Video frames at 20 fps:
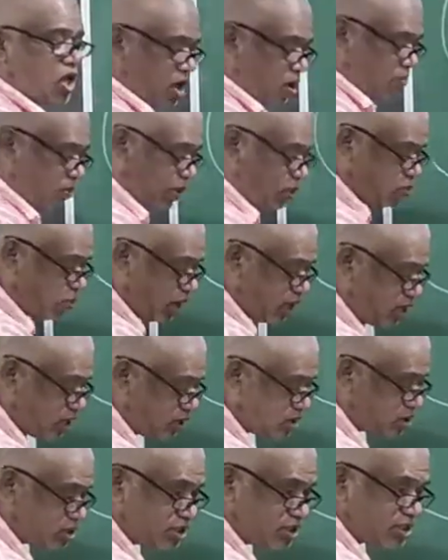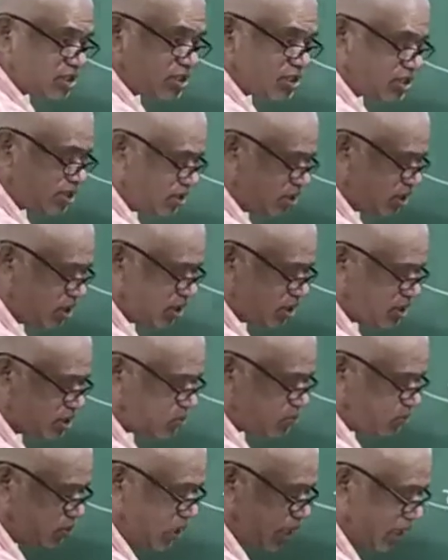But what is this?
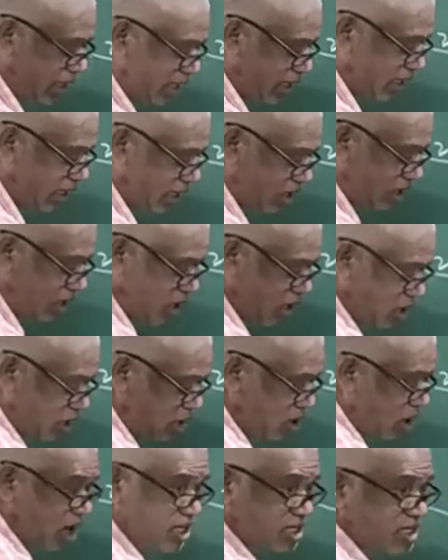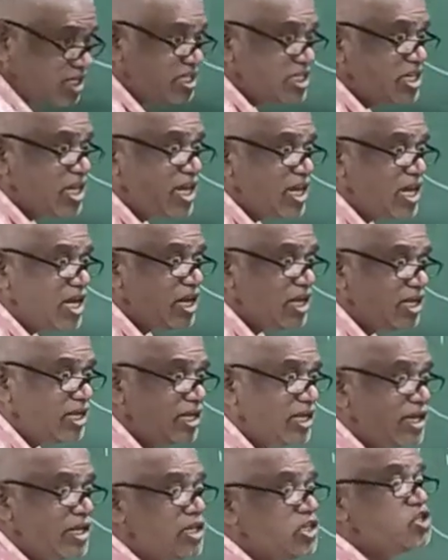Spherical, not
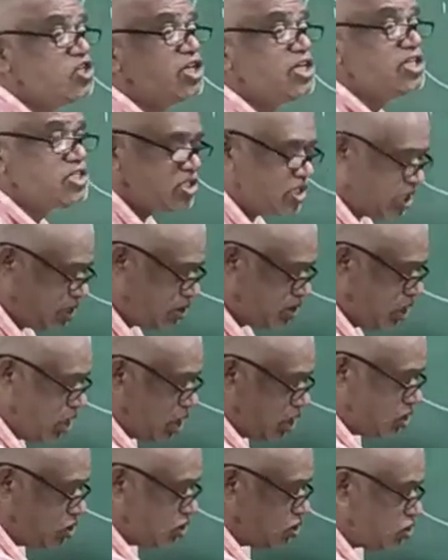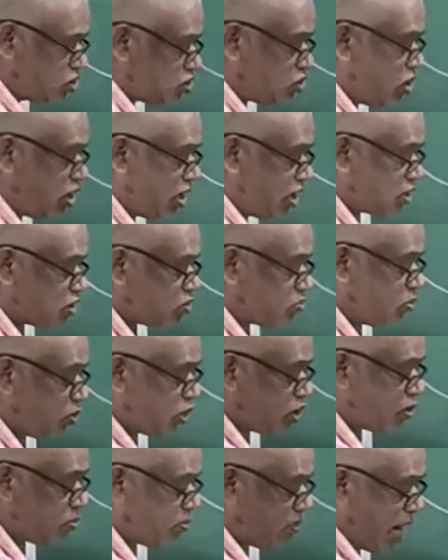chain, initial stage. This is called as
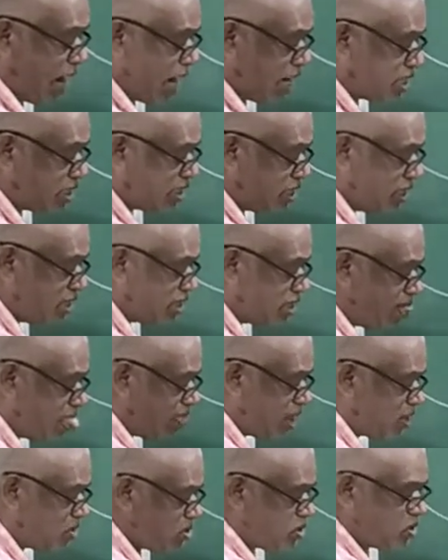spermatid.